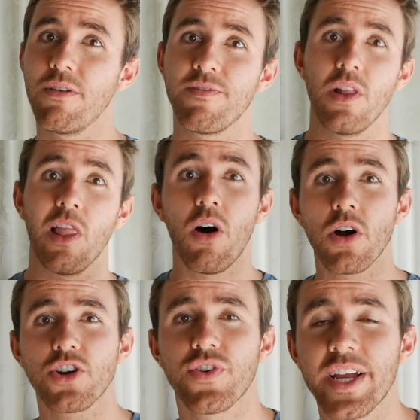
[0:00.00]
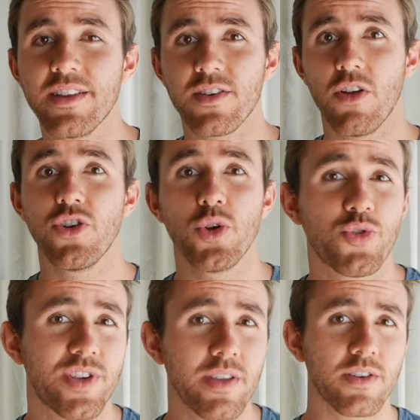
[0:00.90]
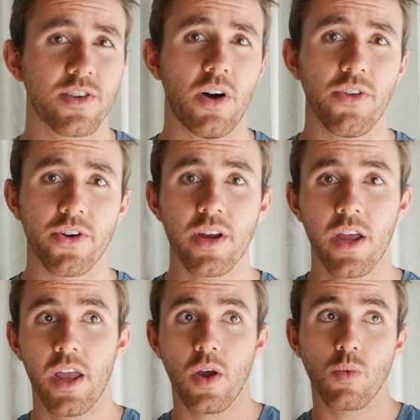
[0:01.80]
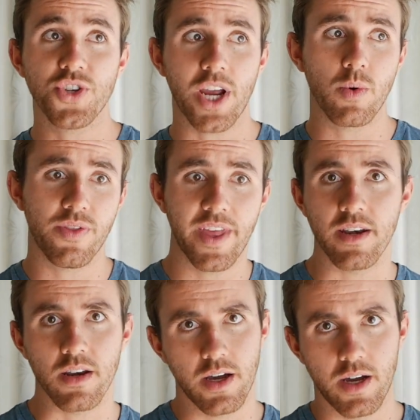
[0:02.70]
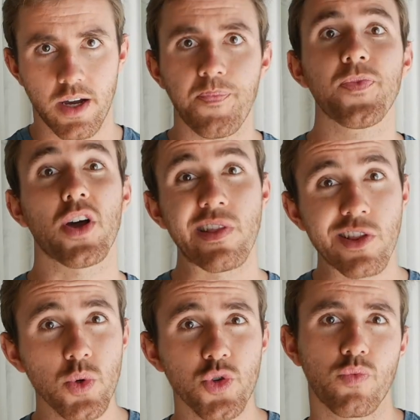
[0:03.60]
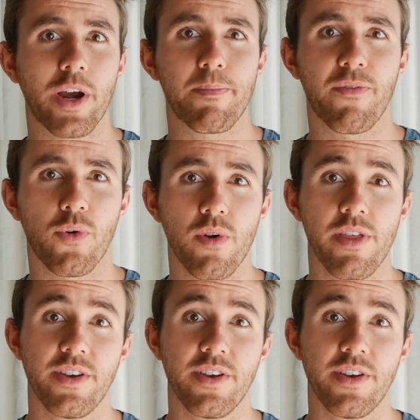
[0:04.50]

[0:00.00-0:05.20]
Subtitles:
of long trades on the New Zealand dollar, which I would then cut loose right before the